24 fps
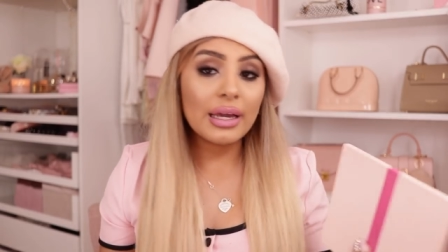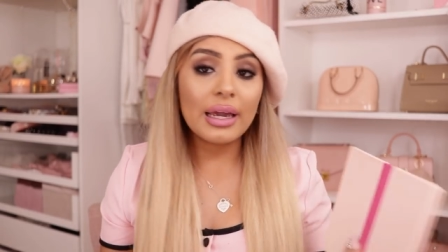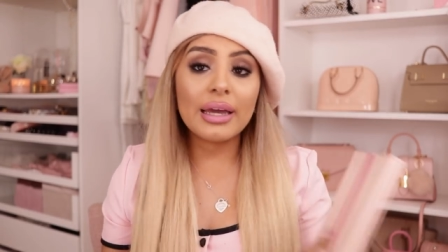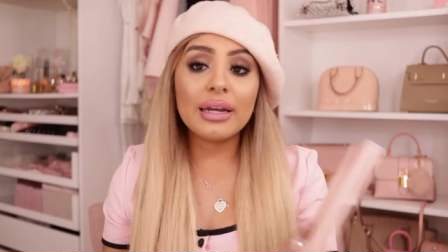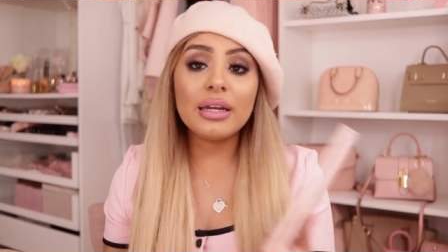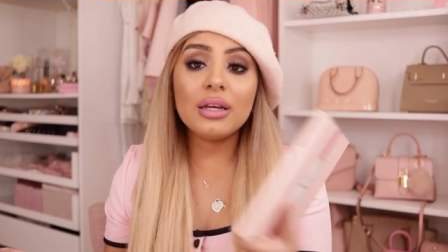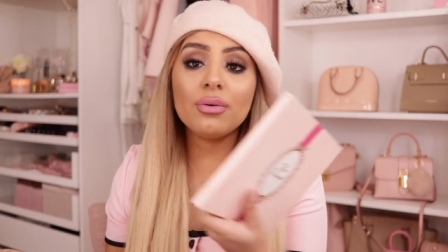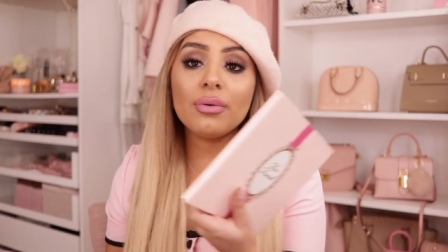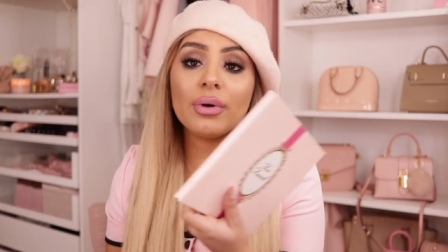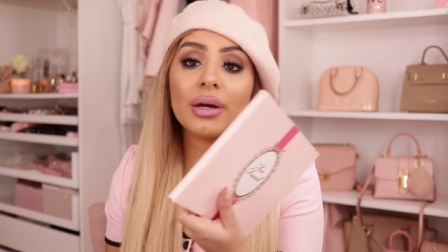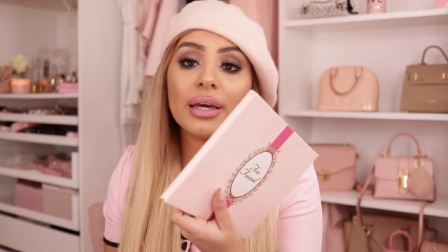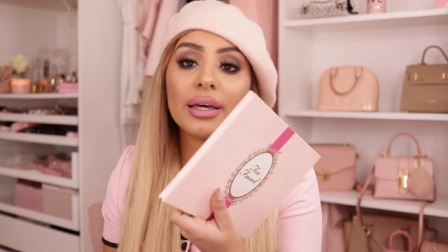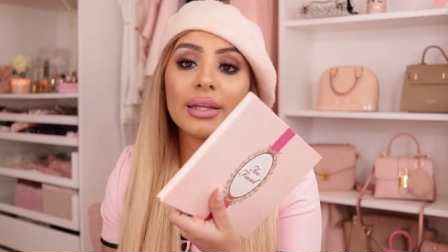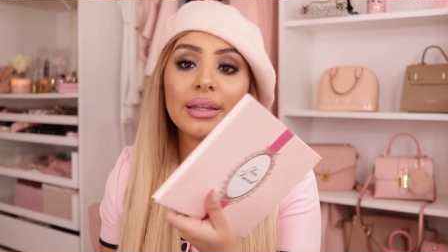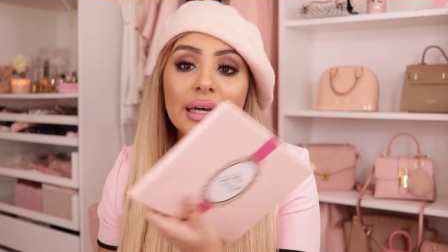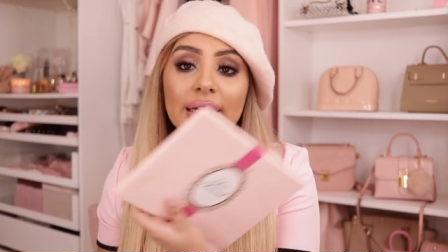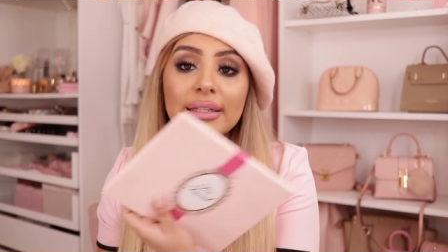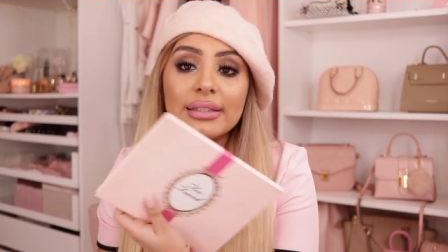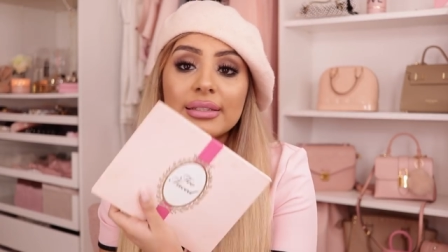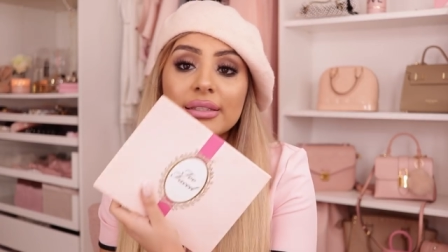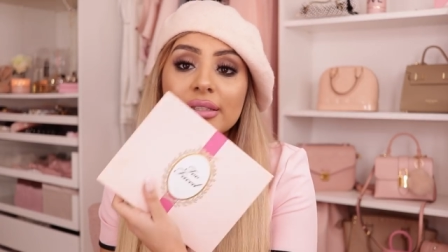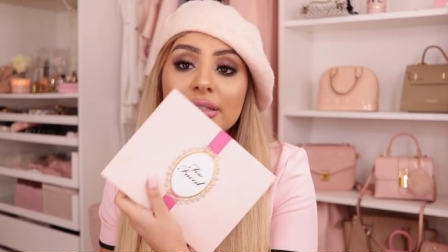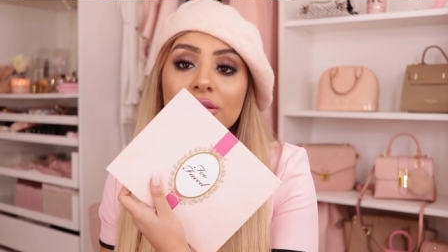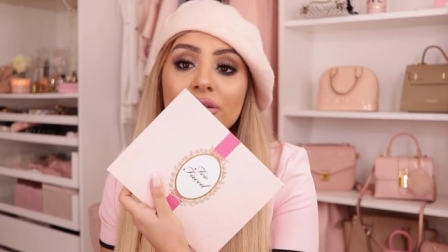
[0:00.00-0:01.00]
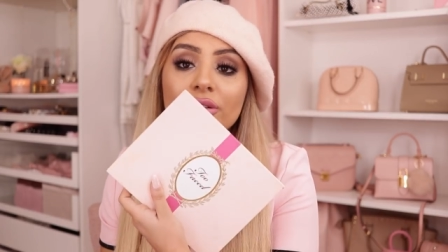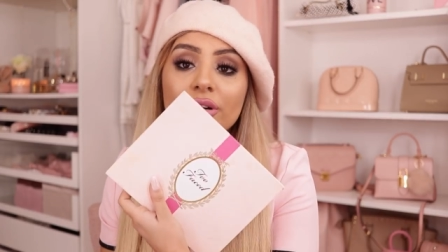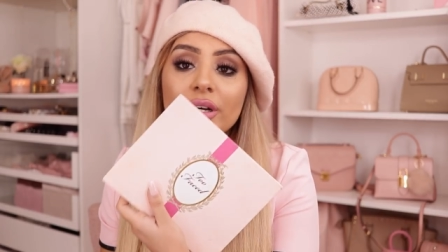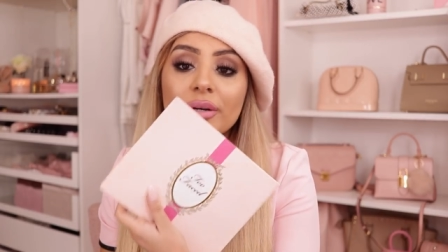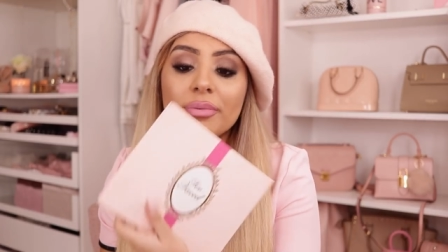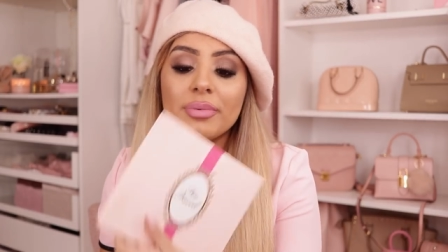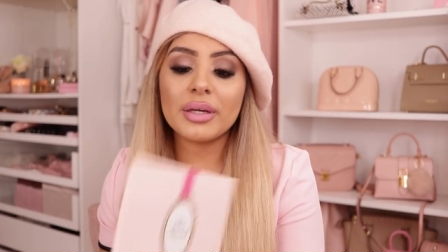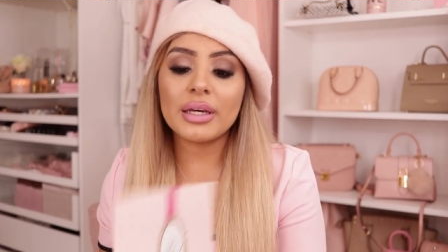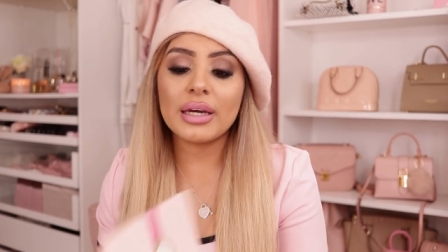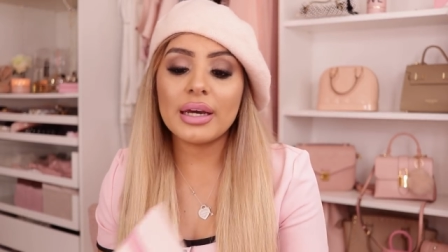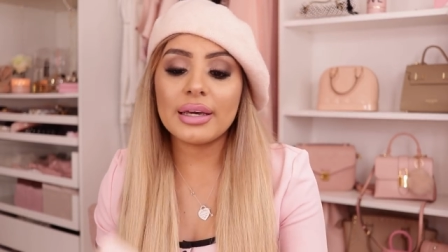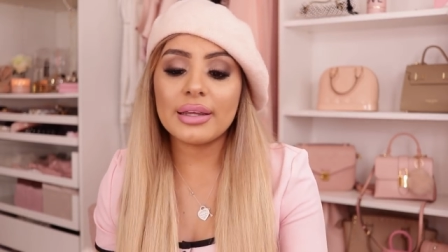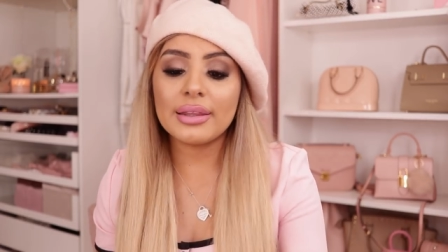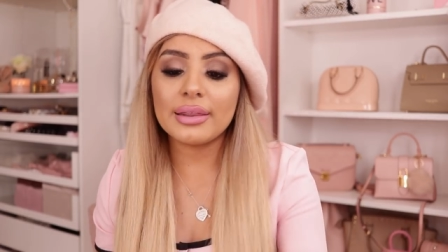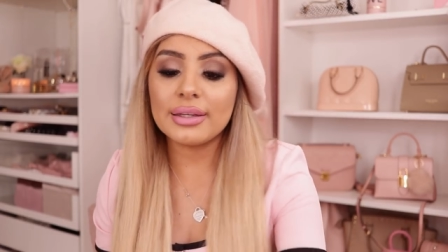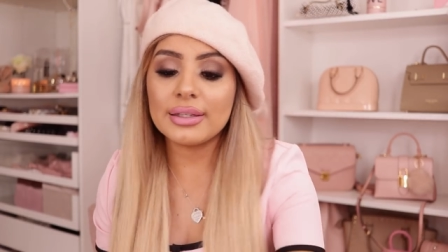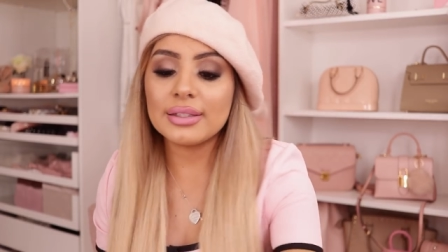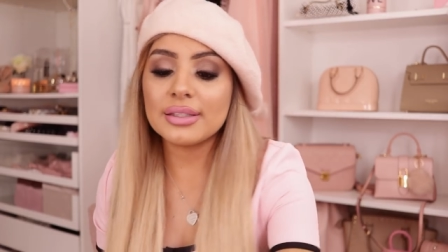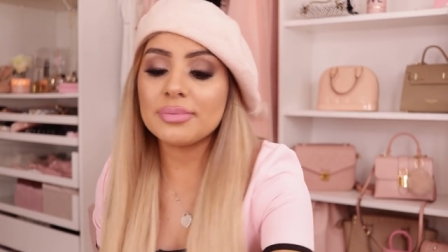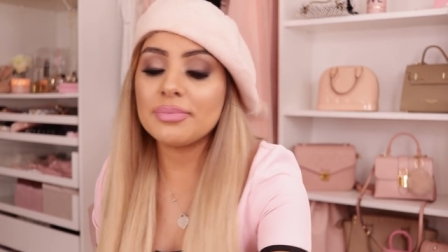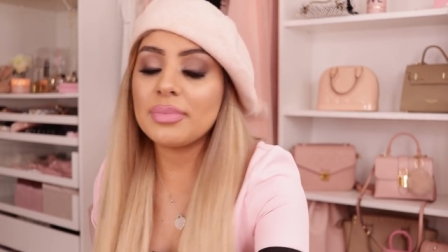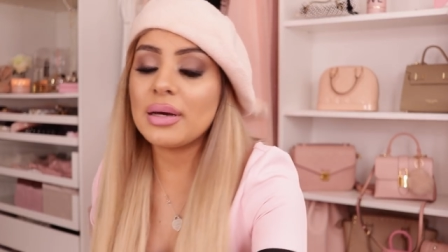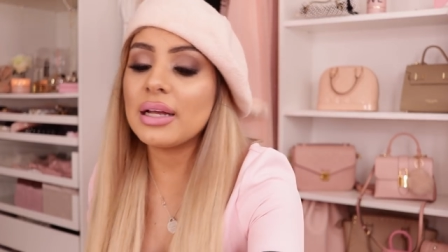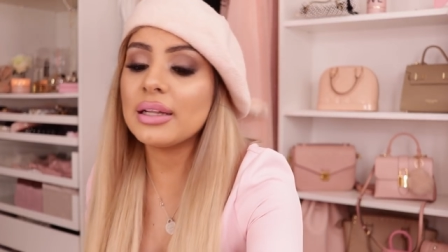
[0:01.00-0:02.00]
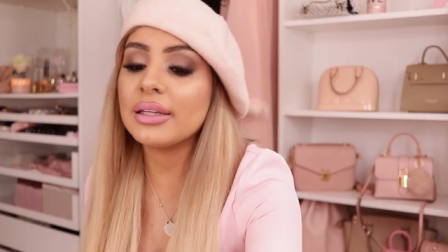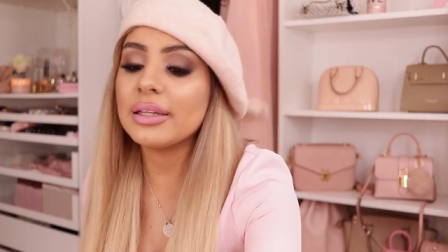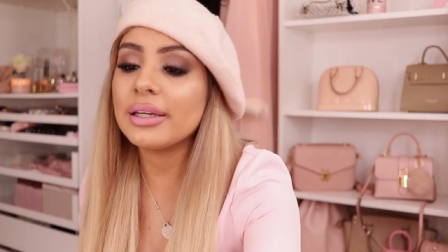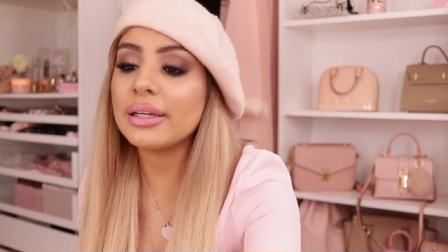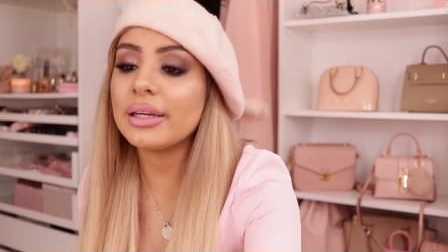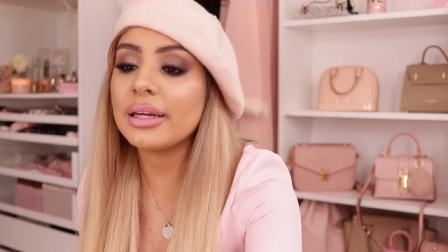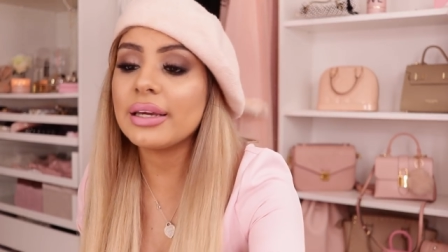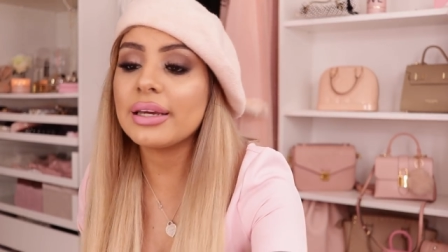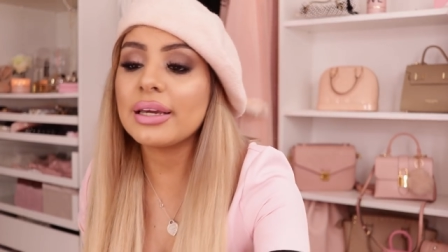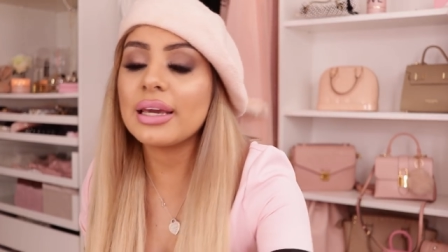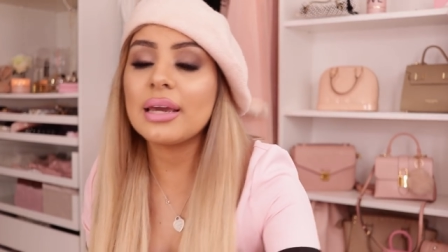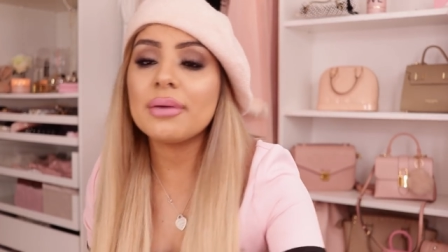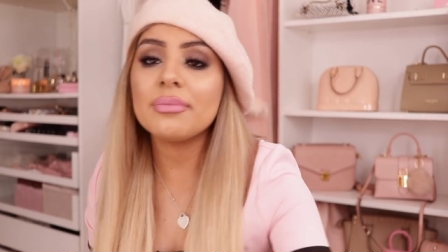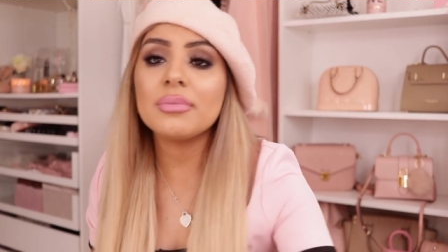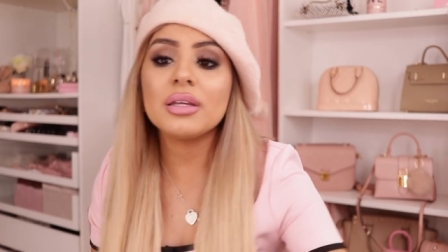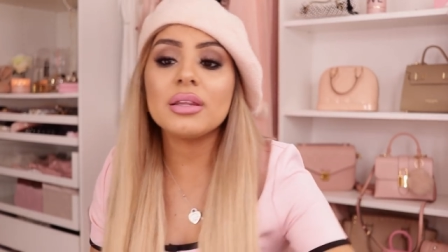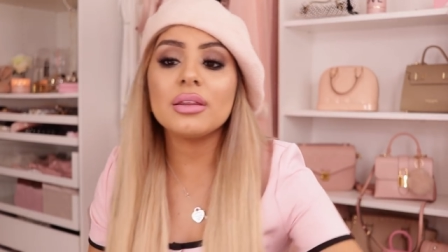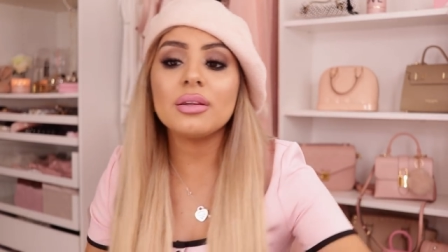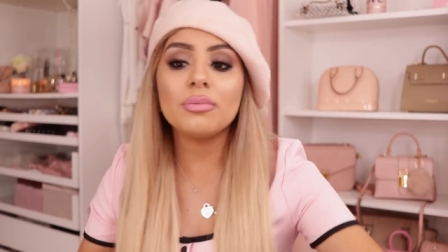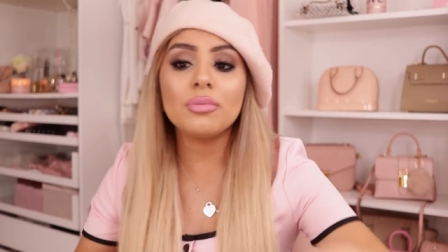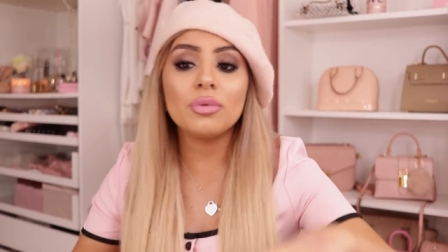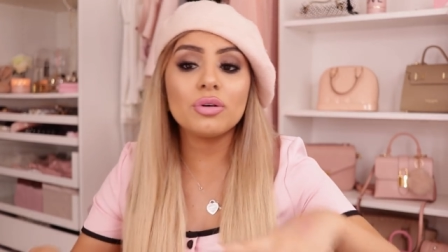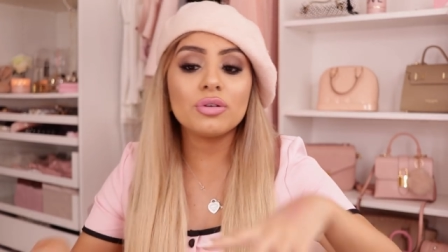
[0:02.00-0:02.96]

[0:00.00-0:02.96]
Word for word: anyway that's the story behind this palette it came in the